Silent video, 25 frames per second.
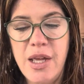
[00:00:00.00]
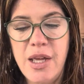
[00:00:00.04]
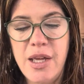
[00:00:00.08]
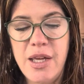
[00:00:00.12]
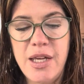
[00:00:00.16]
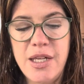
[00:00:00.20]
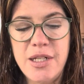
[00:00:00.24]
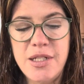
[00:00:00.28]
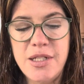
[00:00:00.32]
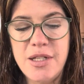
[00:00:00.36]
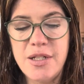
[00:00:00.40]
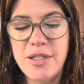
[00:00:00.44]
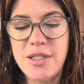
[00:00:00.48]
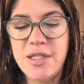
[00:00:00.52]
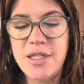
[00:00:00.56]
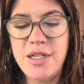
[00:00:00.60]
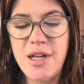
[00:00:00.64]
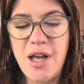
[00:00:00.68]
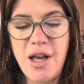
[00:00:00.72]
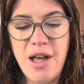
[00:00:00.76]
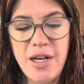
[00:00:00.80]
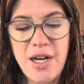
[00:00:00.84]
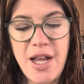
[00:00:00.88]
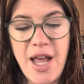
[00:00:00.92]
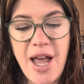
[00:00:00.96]
It does
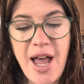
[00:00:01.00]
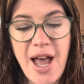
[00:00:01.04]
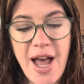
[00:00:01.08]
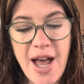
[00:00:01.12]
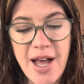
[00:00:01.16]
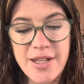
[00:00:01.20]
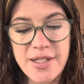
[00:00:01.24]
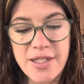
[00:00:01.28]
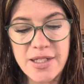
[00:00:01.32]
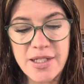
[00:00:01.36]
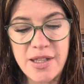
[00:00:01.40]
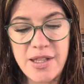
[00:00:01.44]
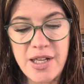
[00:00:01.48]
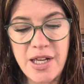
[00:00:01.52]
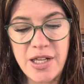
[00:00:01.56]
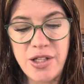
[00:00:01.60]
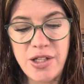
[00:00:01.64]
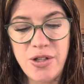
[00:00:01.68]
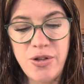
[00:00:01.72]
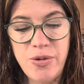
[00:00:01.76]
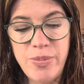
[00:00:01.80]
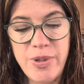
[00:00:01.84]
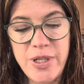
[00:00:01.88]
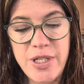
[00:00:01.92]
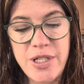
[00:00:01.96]
not ask that
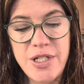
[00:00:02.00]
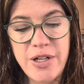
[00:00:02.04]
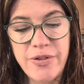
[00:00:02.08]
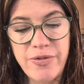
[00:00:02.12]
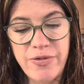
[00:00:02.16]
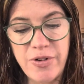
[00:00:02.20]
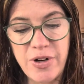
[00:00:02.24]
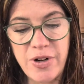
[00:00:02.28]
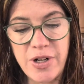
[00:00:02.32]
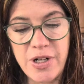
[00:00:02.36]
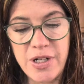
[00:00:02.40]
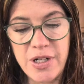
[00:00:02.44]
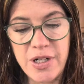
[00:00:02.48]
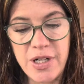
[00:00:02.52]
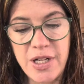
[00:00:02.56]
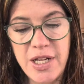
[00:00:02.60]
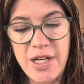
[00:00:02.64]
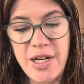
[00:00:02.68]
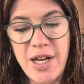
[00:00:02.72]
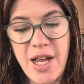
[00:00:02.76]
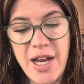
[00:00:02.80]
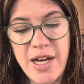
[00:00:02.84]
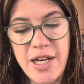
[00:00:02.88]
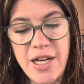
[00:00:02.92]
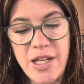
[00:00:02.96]
you be different in
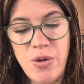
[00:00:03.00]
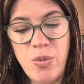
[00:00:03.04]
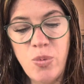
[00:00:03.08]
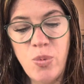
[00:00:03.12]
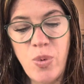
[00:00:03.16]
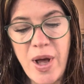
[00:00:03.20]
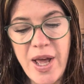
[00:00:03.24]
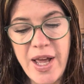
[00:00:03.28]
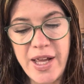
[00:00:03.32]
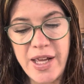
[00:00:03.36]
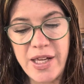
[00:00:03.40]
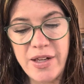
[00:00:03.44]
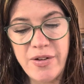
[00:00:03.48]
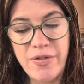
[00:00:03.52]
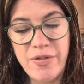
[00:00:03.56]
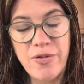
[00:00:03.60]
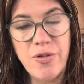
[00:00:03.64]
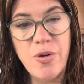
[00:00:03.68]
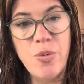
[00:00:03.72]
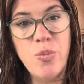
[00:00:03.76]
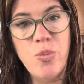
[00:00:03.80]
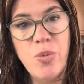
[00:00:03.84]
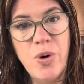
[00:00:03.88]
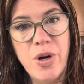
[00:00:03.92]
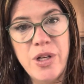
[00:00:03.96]
any way
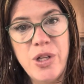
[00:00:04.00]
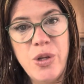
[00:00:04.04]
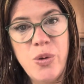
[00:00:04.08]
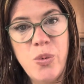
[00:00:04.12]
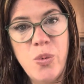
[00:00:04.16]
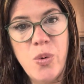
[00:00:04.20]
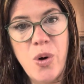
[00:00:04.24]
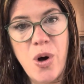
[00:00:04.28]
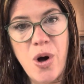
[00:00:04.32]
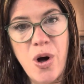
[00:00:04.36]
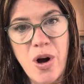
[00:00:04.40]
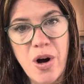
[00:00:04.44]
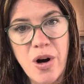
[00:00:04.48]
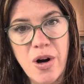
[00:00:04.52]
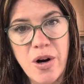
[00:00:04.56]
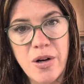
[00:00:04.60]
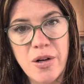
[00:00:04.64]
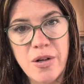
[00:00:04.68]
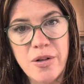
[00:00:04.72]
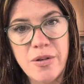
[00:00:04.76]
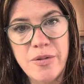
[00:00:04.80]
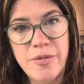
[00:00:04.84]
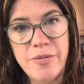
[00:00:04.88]
from what you are.